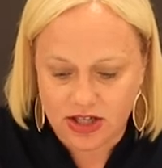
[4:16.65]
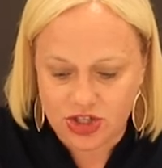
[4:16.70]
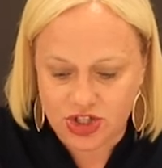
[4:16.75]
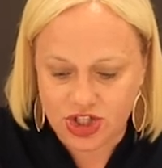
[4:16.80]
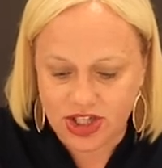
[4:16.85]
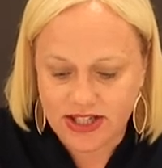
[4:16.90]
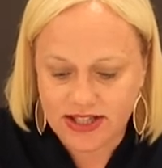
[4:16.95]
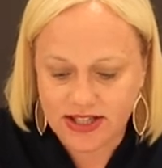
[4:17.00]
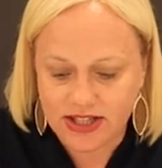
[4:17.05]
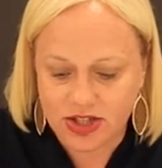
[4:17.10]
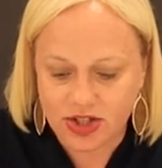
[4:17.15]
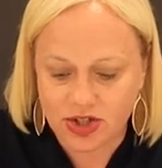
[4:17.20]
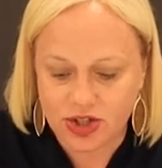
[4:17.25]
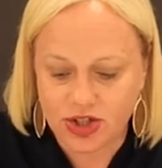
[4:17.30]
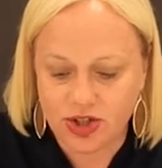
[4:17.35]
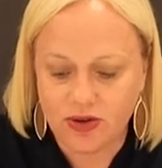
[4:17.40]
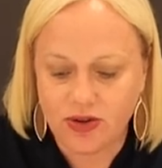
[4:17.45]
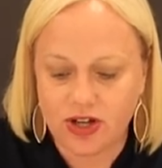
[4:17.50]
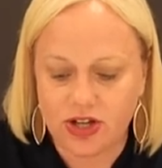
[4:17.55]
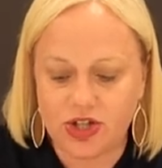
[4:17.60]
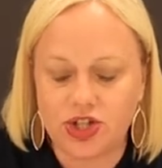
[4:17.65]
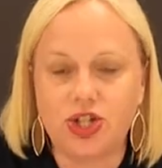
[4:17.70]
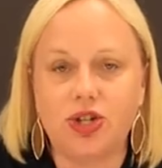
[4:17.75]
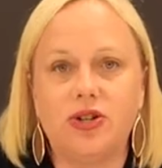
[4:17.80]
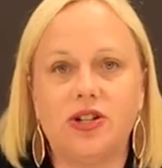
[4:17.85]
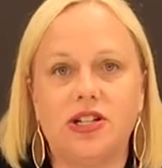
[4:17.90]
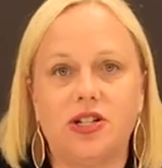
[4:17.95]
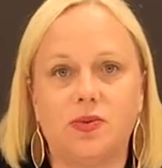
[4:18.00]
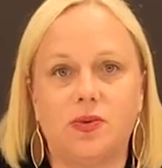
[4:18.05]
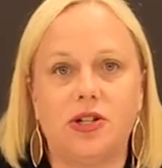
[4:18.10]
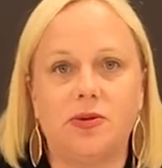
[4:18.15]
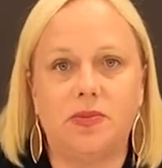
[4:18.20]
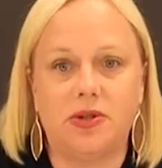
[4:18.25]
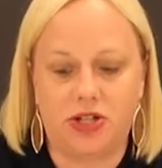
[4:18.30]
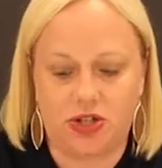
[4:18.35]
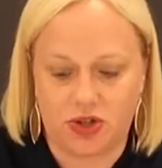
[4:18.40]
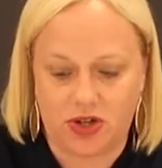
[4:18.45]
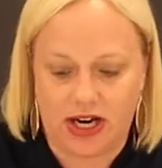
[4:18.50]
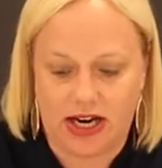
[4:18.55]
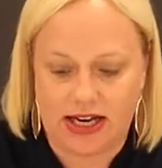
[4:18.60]
Jesus knew that Judas would
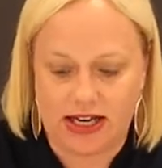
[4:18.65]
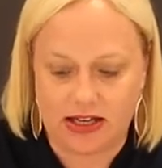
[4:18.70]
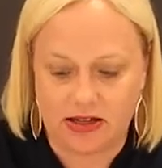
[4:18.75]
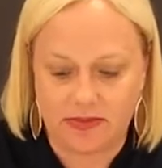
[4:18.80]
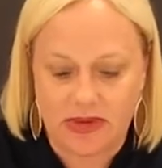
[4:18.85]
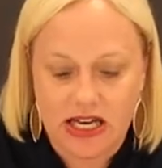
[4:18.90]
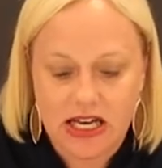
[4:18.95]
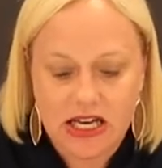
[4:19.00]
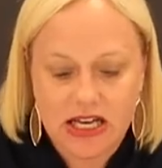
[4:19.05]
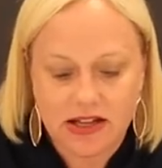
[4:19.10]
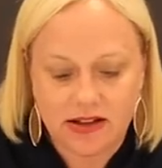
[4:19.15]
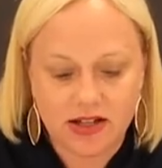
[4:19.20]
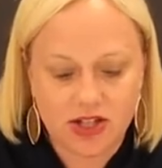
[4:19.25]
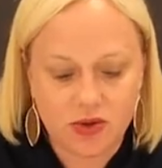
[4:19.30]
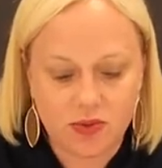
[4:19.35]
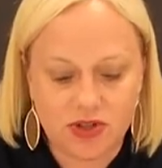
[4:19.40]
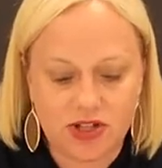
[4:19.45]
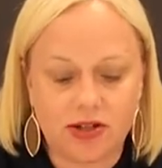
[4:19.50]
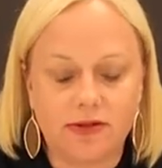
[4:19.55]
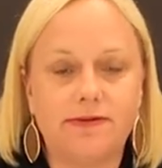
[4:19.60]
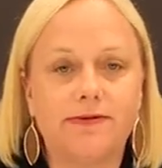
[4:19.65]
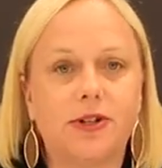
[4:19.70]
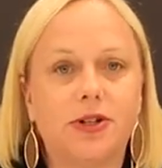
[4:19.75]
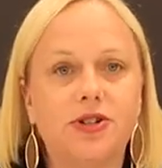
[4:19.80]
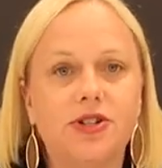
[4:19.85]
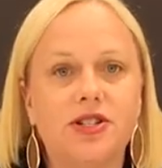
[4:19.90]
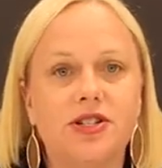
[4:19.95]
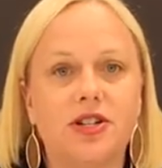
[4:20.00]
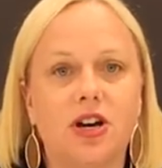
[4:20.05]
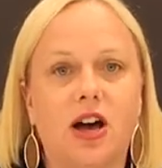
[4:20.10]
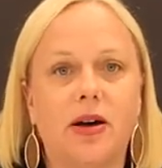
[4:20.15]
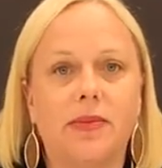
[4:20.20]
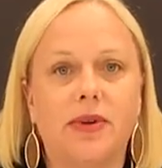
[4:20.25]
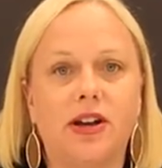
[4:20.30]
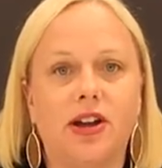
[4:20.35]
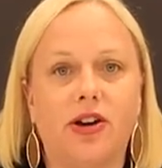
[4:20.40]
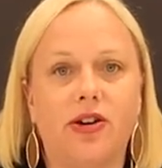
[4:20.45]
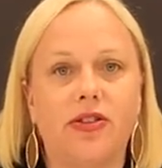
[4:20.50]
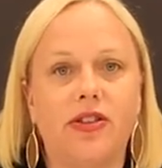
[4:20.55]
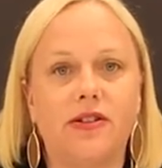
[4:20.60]
betray him. This was the first
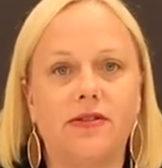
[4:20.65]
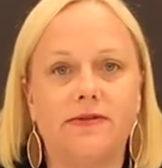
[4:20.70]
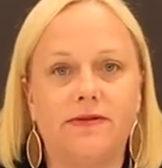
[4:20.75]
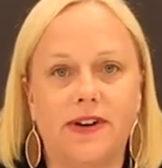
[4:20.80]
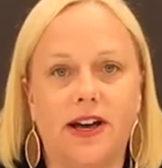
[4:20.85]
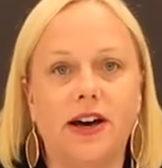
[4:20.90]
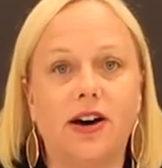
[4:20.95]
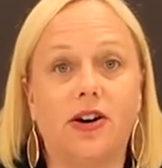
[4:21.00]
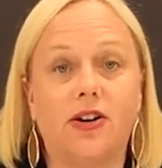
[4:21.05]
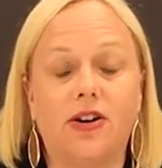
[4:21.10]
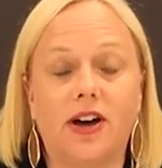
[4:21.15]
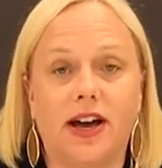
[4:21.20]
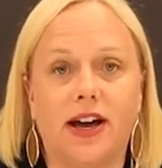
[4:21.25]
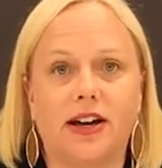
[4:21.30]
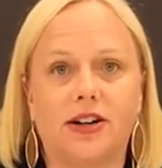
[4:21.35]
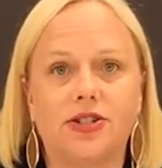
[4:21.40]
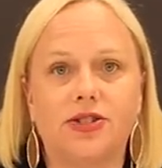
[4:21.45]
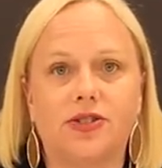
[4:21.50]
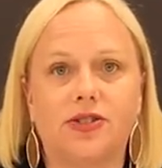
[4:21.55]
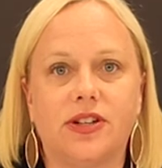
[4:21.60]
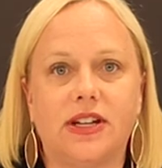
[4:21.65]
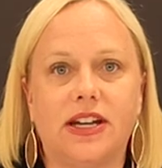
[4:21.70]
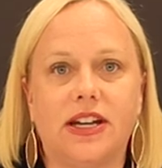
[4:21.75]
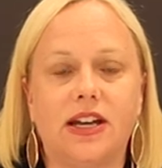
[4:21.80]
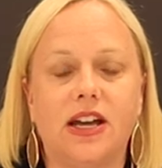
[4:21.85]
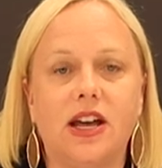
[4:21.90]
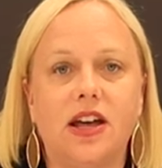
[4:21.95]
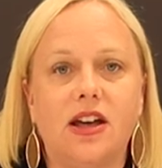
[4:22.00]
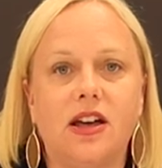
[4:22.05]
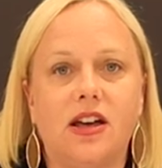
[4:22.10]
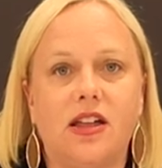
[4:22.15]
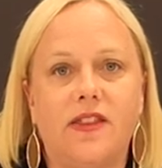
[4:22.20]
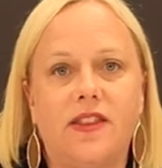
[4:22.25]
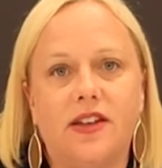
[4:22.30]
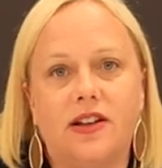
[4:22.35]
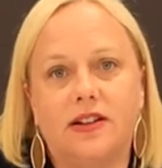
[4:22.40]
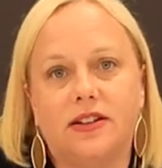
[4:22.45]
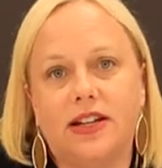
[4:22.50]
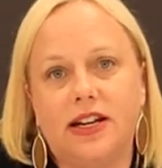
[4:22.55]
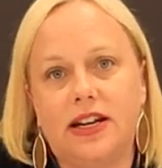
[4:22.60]
domino that fell, actually,
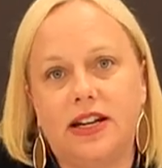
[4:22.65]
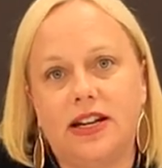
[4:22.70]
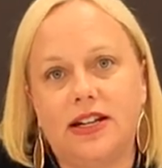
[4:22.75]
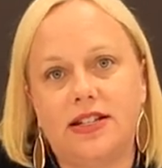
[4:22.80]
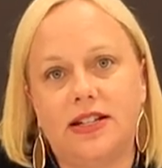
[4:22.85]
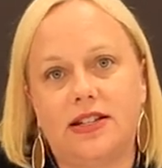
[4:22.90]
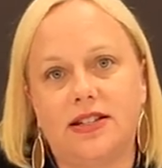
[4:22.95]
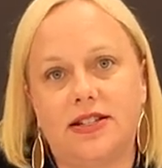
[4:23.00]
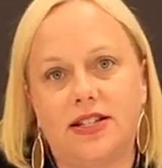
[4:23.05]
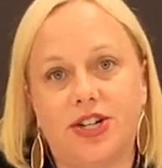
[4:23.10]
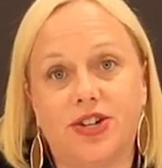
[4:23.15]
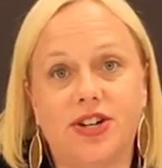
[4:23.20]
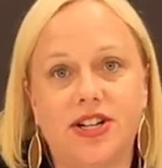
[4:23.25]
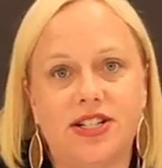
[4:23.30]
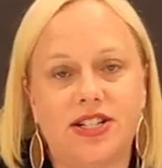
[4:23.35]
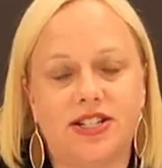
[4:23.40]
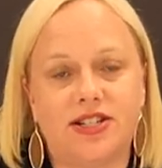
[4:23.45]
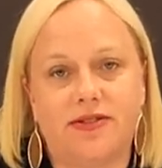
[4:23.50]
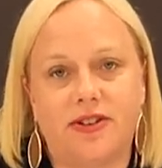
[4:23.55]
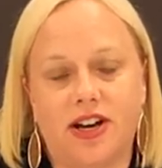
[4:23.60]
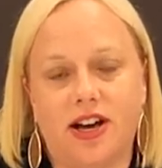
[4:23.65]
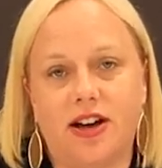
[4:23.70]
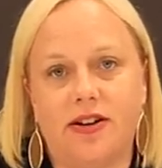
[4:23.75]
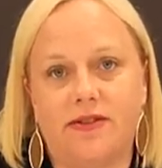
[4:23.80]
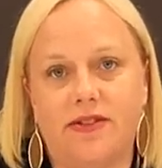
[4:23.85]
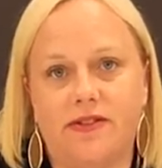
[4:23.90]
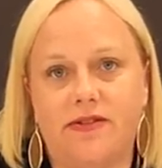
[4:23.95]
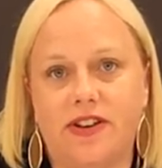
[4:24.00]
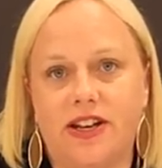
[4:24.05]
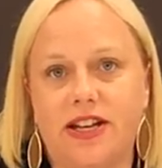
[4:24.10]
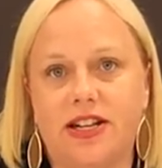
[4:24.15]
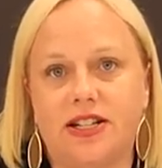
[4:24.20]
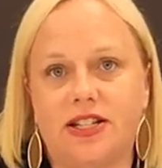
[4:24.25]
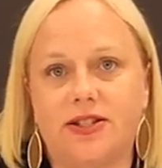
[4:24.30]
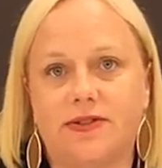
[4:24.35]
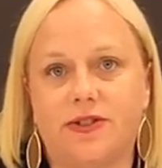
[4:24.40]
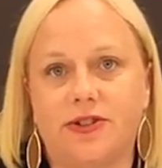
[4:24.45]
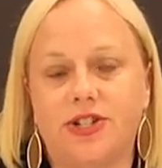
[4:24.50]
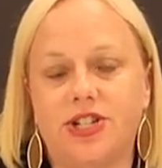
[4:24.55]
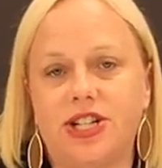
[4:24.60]
leading to the series of
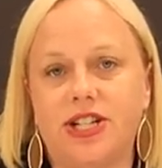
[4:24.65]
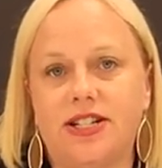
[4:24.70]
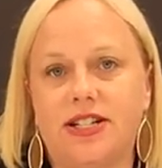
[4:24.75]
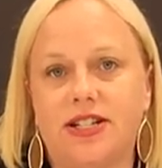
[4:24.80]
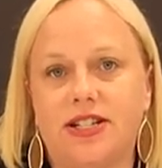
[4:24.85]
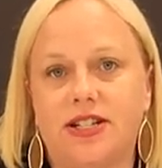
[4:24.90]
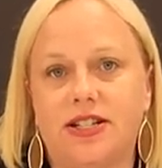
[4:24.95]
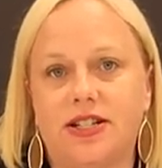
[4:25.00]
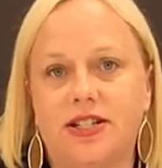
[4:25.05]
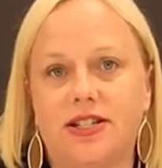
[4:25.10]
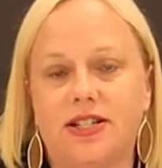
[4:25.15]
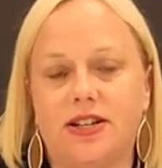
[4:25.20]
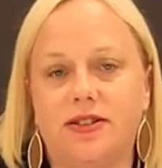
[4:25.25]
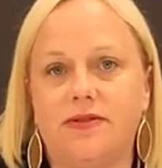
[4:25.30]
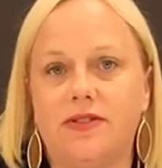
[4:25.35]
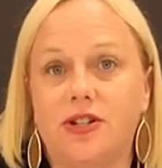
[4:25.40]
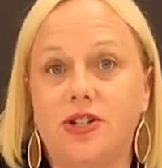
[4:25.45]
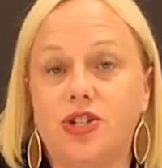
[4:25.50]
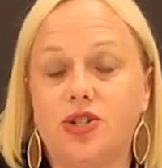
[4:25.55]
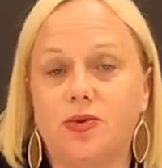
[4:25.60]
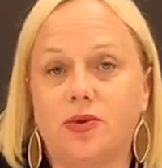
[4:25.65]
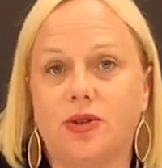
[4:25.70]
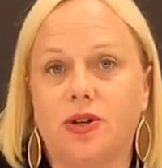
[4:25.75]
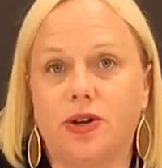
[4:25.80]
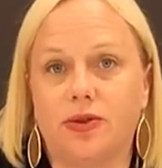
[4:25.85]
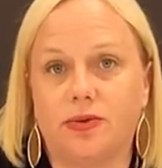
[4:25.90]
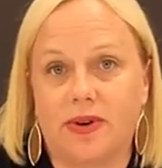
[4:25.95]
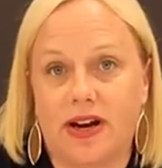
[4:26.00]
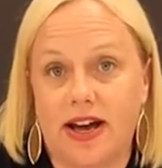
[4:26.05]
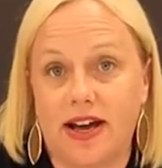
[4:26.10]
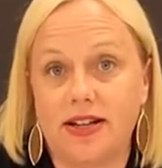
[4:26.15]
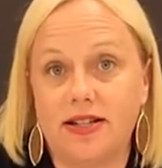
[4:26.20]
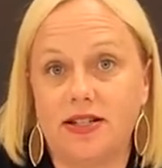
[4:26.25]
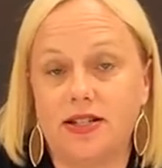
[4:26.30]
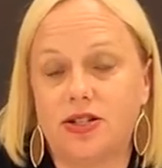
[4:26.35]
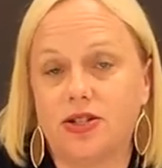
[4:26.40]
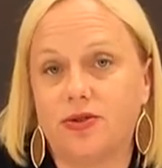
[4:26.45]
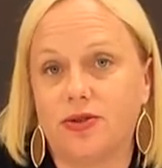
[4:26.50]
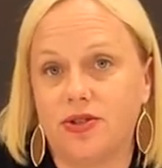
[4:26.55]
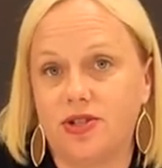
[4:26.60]
events for Jesus's eventual
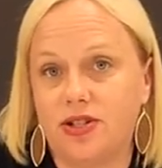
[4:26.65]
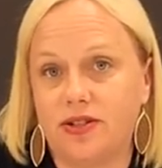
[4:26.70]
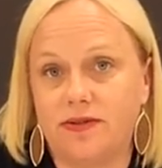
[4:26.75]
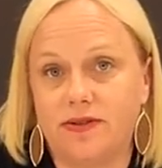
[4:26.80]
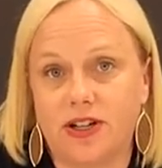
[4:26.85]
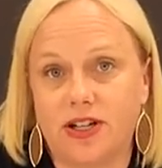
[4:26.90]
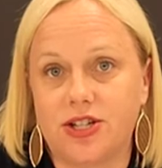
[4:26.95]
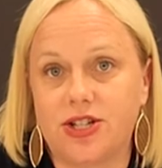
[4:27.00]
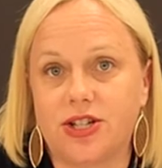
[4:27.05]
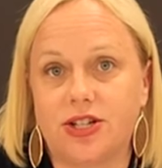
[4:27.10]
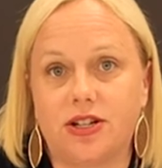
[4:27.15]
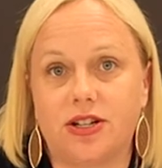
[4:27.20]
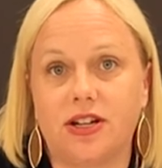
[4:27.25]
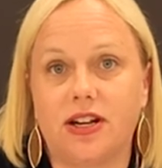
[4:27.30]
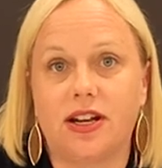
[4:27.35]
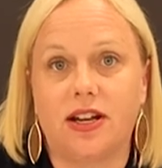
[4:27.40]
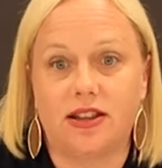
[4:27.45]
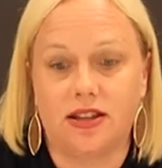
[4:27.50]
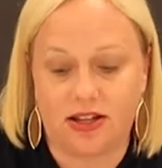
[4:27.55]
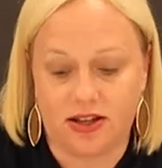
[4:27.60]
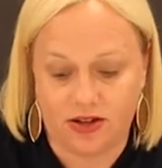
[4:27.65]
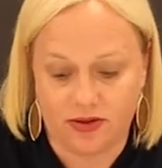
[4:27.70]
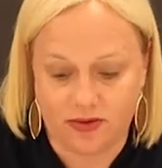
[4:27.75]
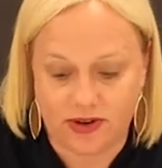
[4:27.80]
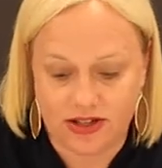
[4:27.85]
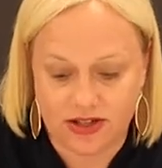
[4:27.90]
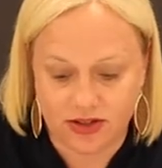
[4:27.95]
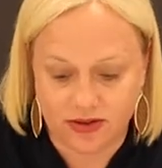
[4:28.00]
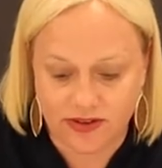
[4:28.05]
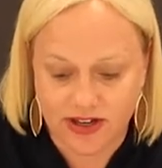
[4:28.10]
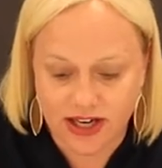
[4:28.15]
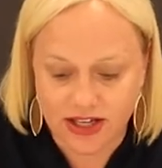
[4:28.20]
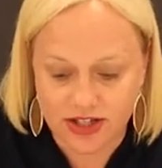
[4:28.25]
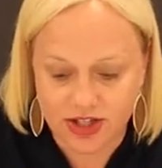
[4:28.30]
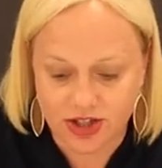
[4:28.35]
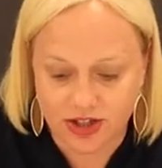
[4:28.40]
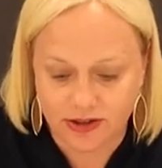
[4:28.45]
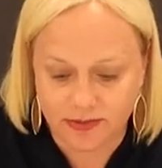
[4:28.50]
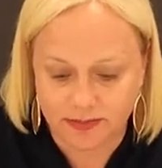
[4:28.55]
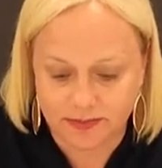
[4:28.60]
arrest, crucifixion, and then the
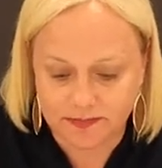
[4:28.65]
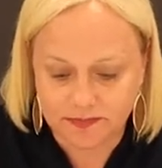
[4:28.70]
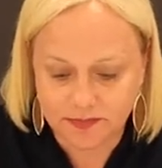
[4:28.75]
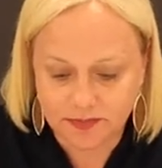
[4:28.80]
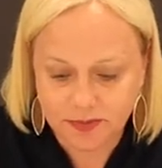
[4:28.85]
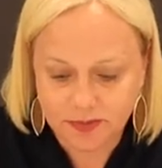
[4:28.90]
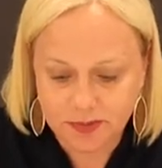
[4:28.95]
resurrection.